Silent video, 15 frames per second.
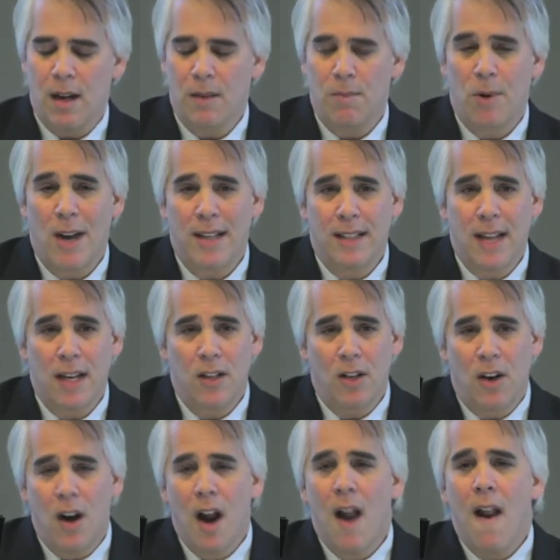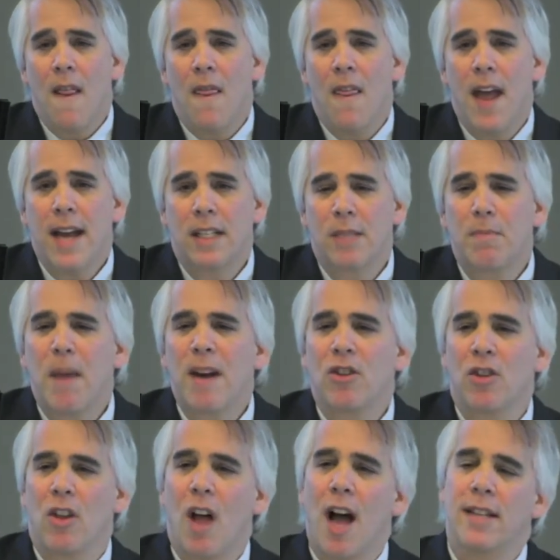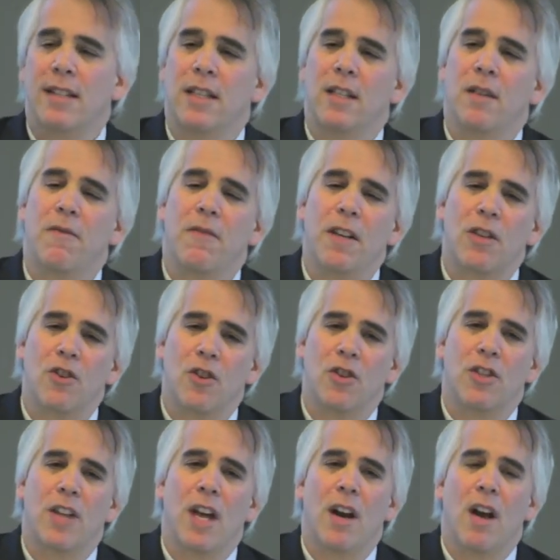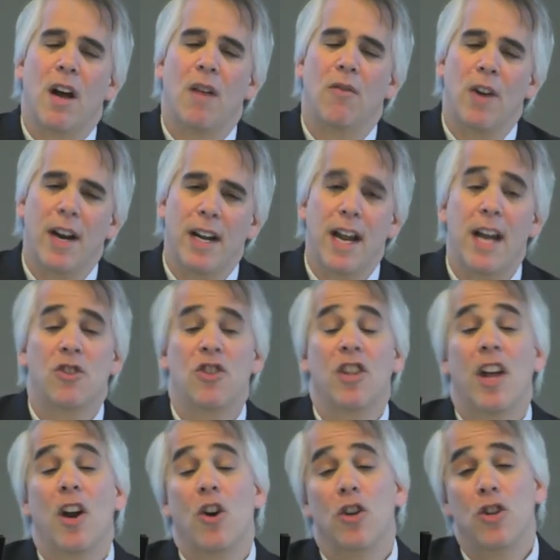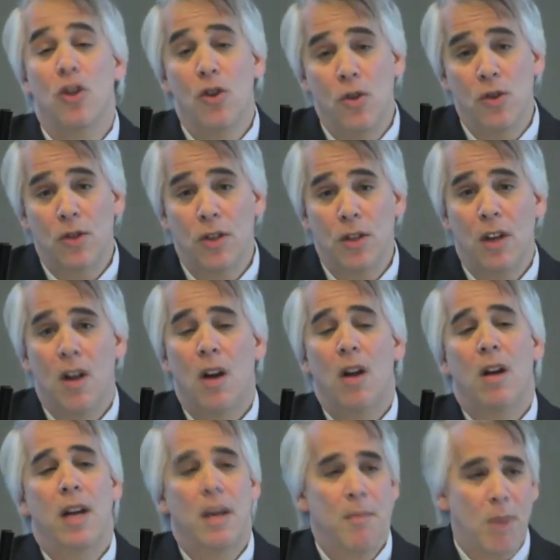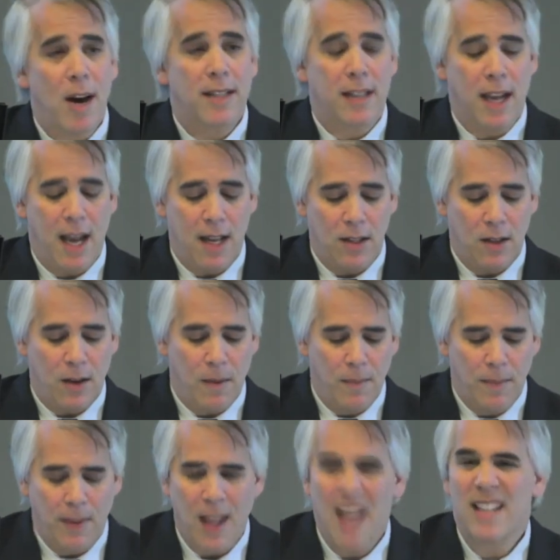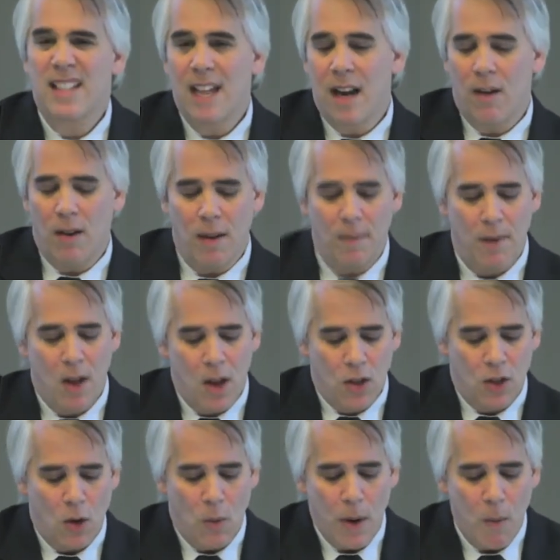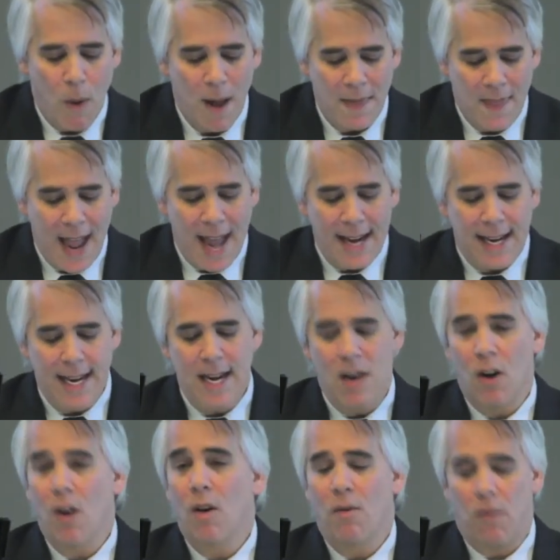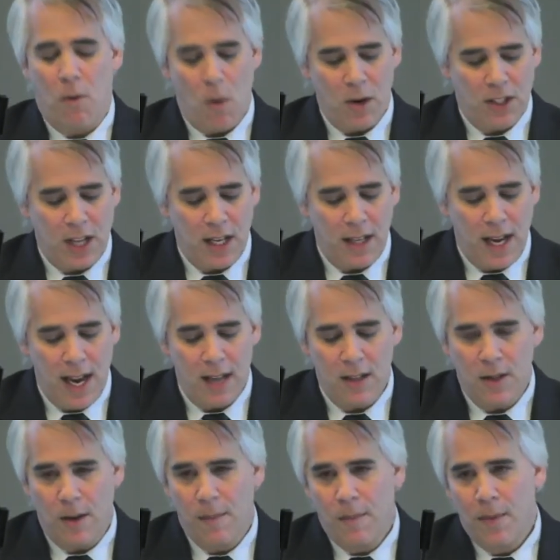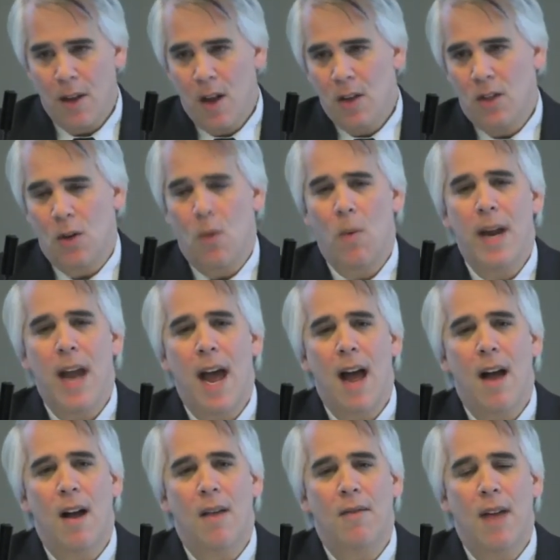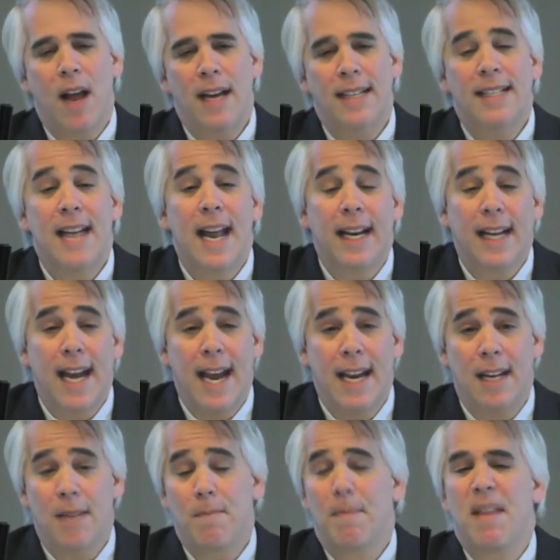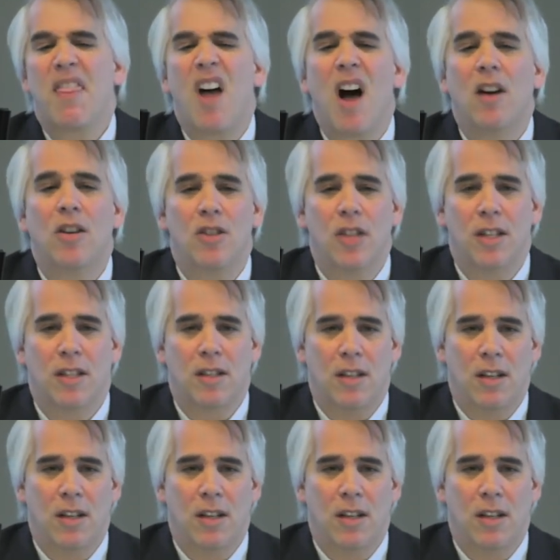breast center, they specialized in the features of radiation that are used in breast cancer, etc. So we want that here for skin cancer. So we have a dedicated pathologist.